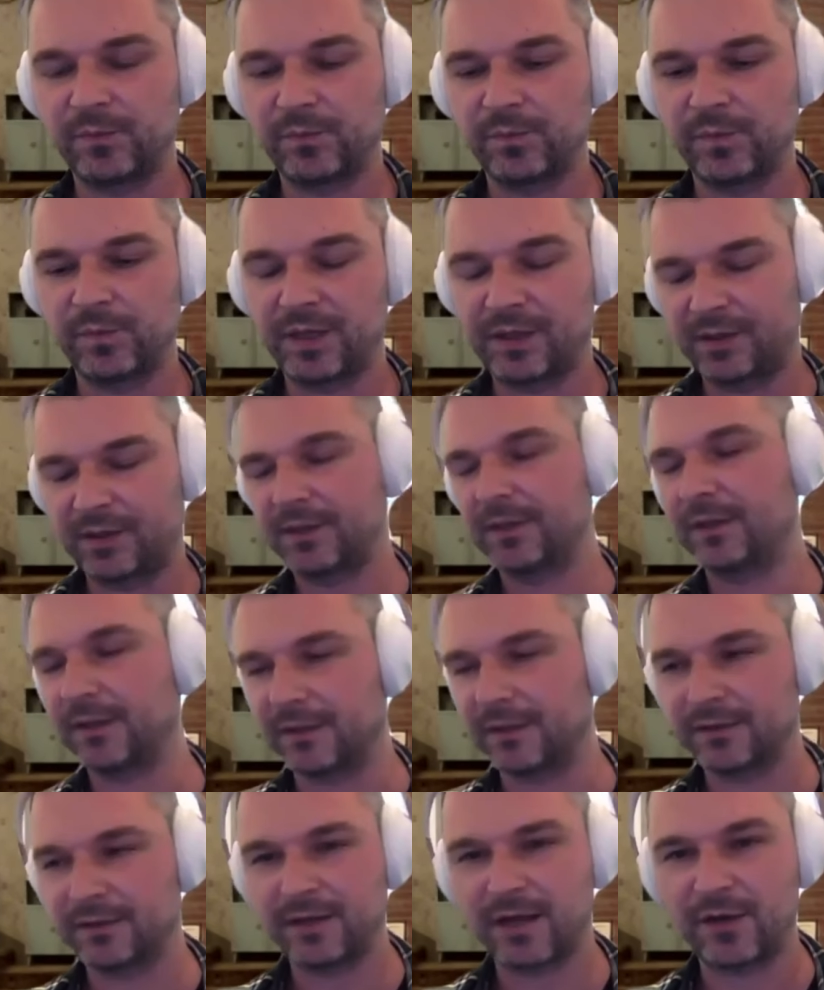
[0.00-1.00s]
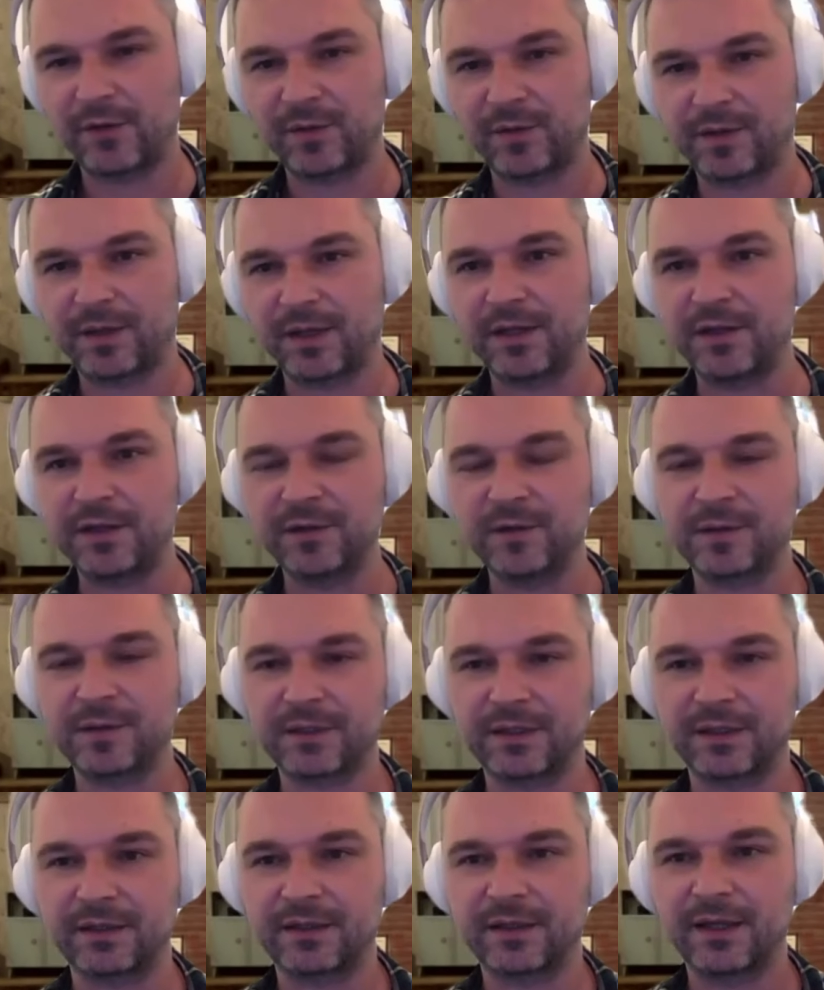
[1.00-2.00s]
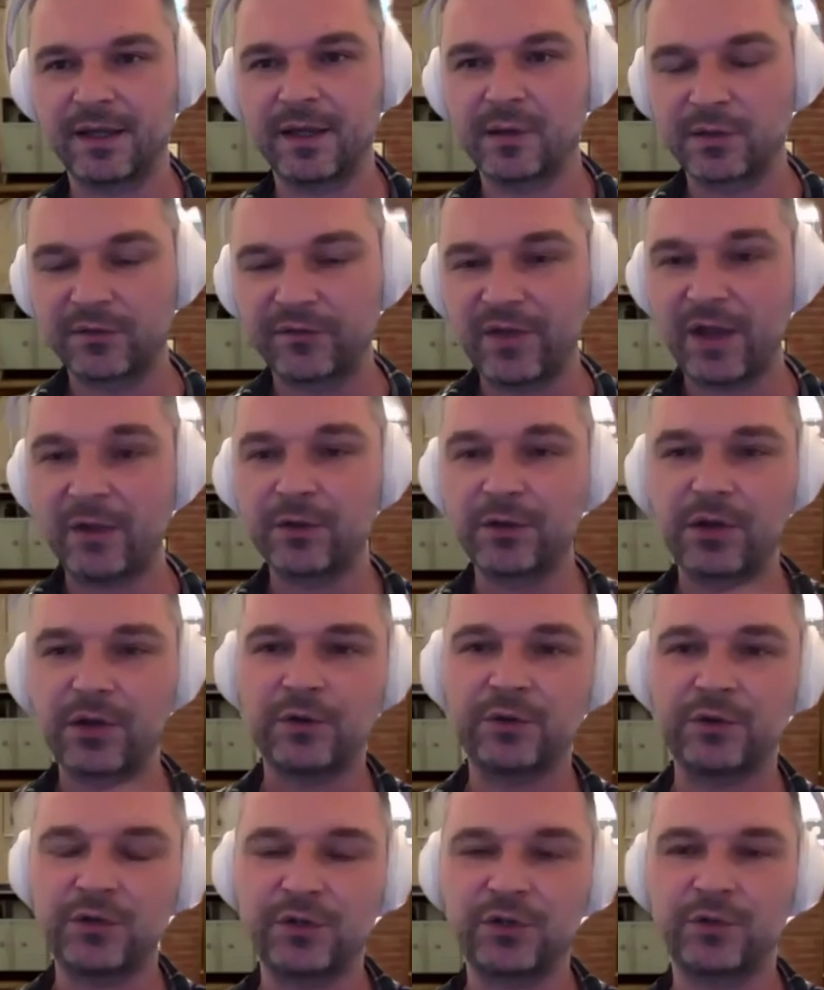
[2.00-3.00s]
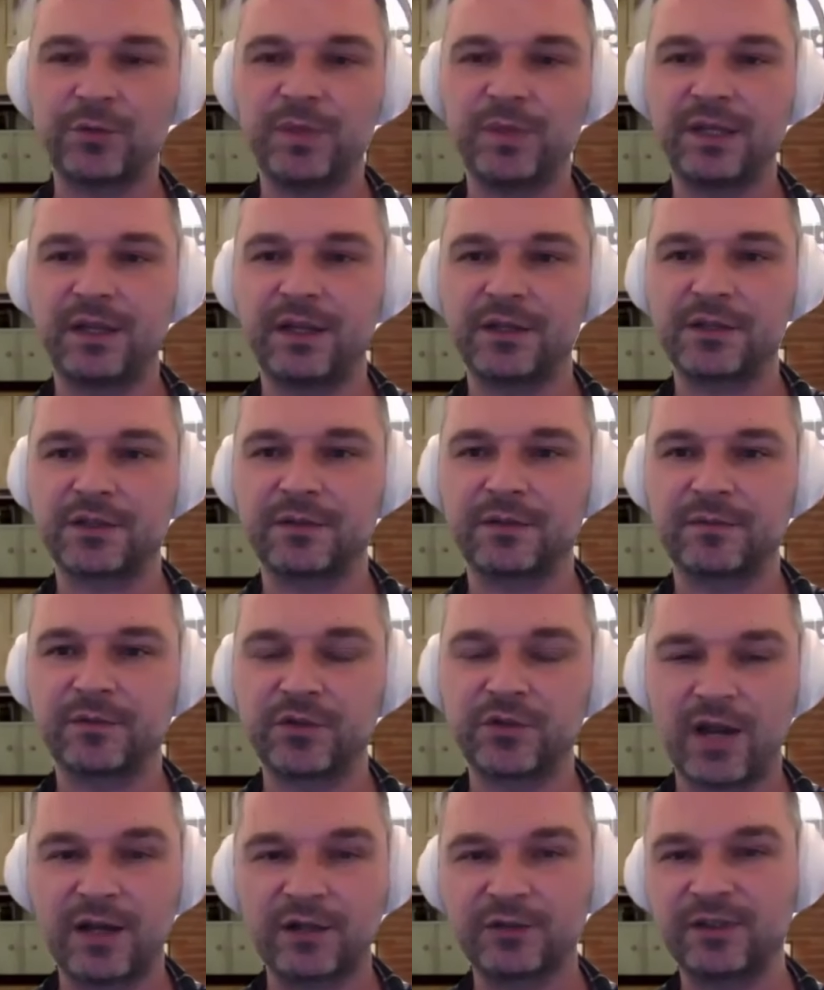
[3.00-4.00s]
silly, I would say, using it. So they'll go to your documentation, trying to